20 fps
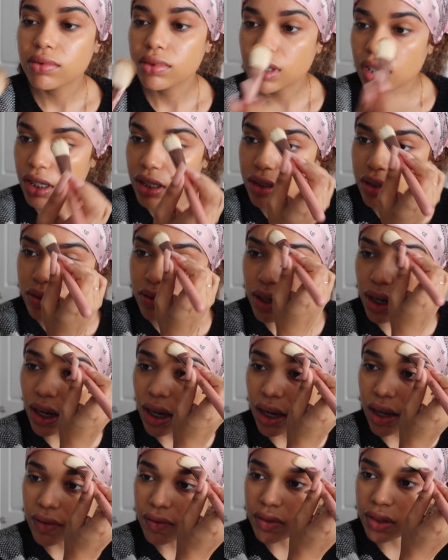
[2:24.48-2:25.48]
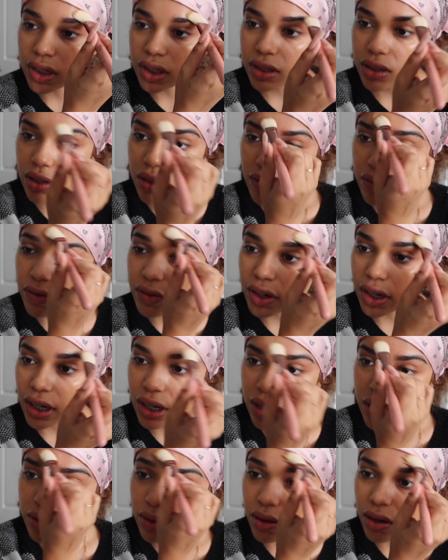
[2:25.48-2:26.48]
kid you not, have looked
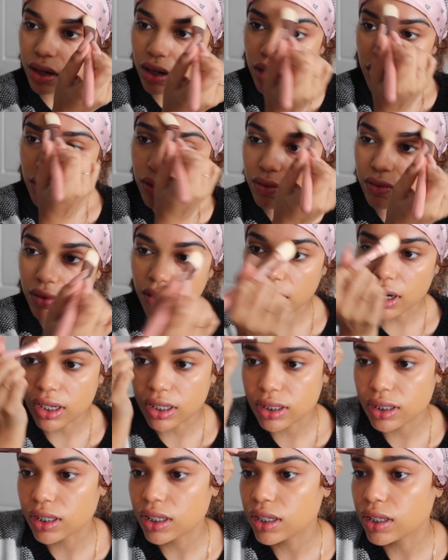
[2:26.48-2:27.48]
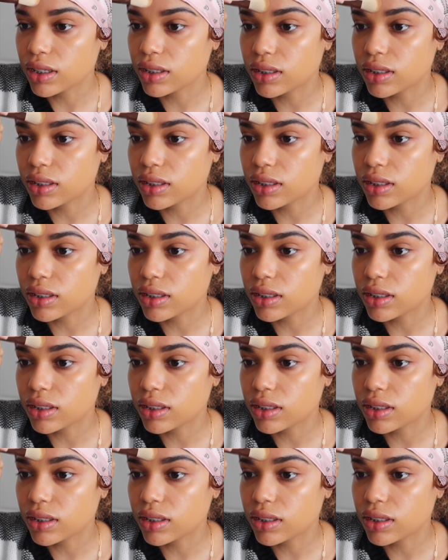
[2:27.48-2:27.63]
freaking crazy.